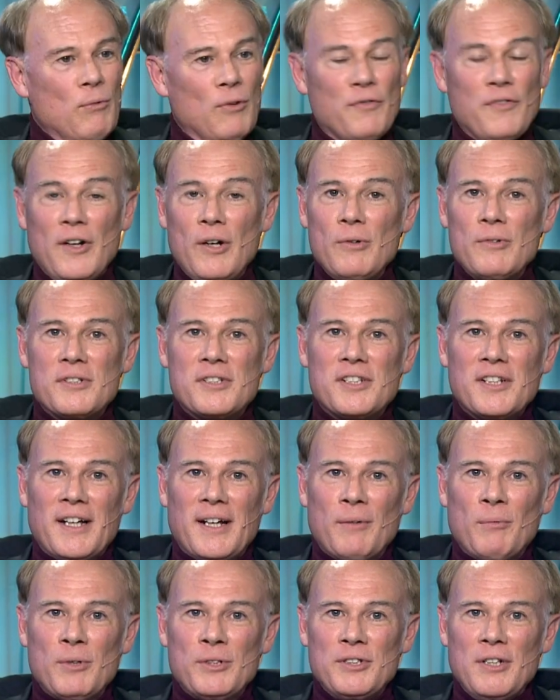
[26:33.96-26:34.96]
Well, folks,
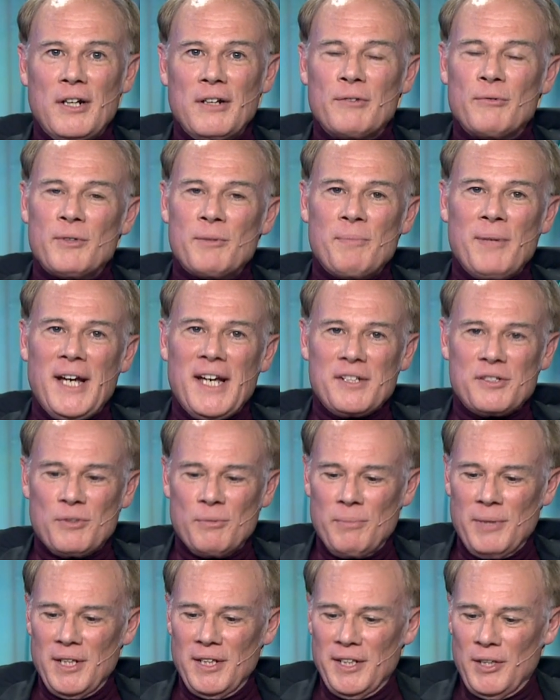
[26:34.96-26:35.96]
uh, we're talking with Pastor
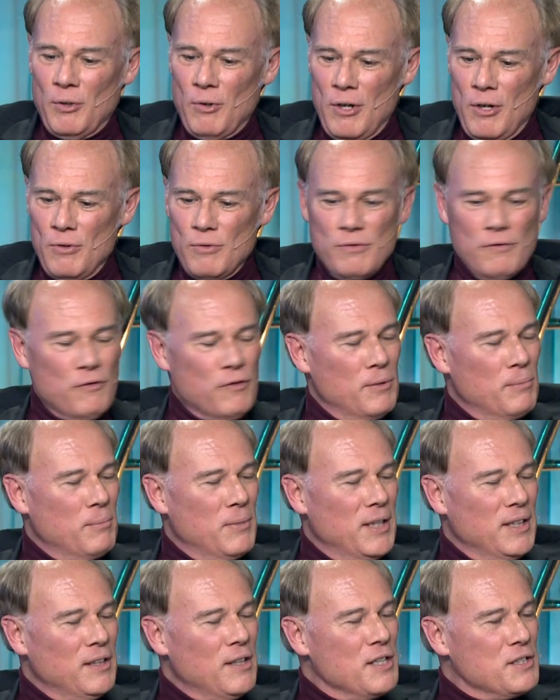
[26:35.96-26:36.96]
Billy Crone from
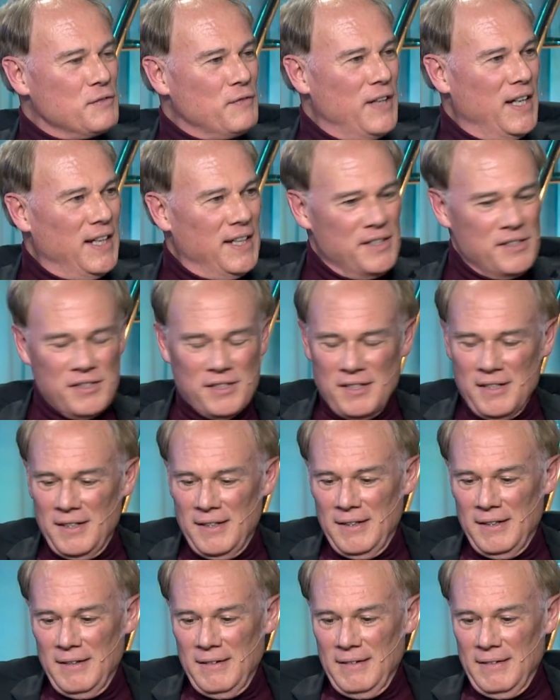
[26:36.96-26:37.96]
uh, Las Vegas,
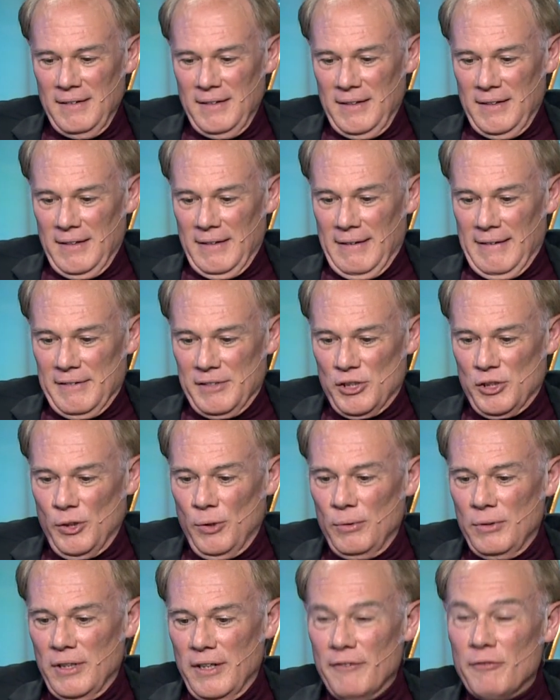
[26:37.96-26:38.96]

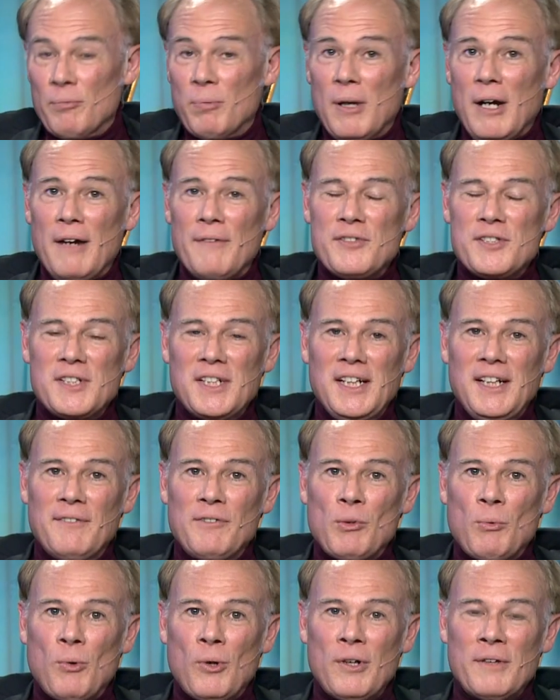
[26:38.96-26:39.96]
student of prophecy, of
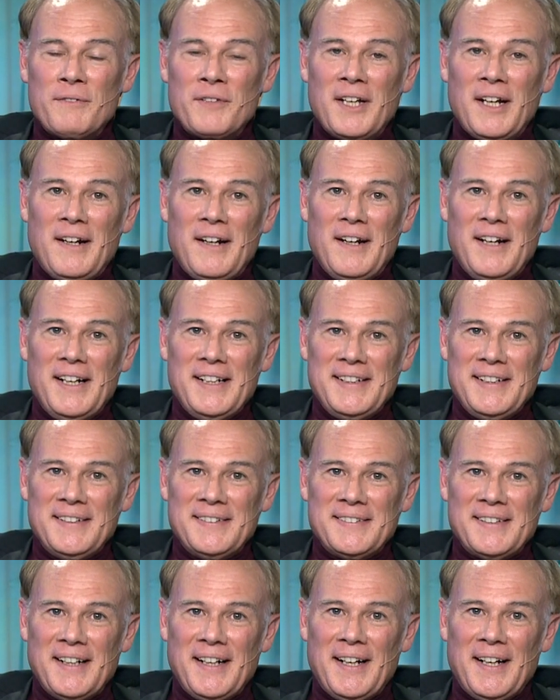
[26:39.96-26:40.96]
the Word of God.
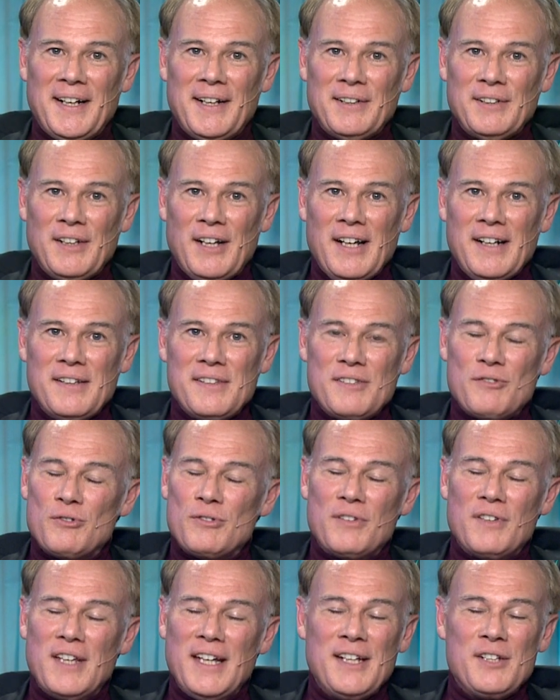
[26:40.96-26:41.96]
Uh, a lot of th
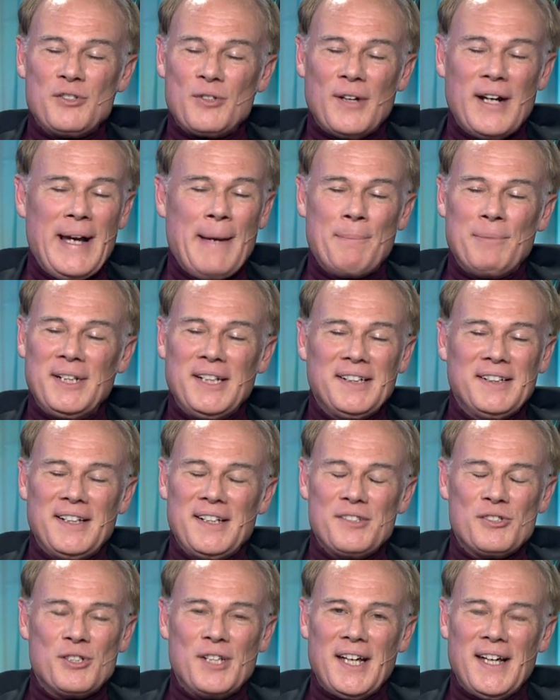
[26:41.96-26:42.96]
things are happening
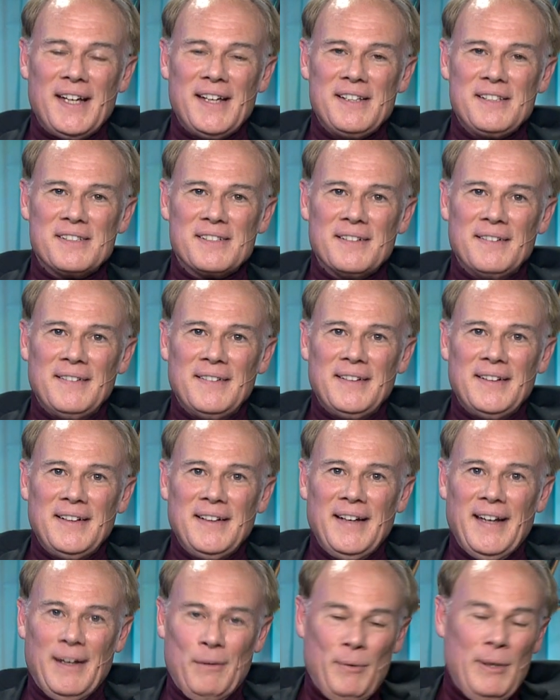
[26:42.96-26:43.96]
these days,
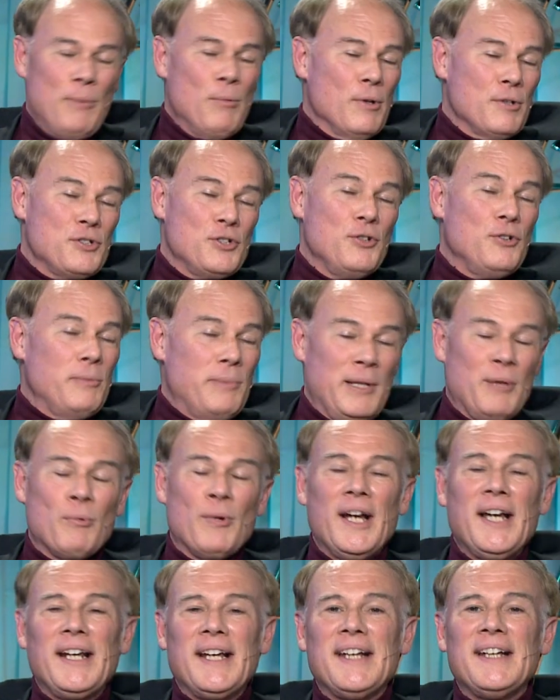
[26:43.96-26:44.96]
and we want you to be
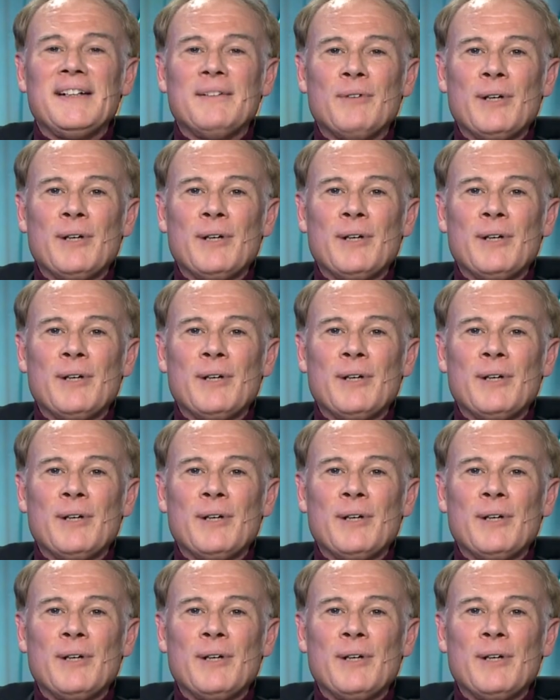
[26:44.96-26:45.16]
ready.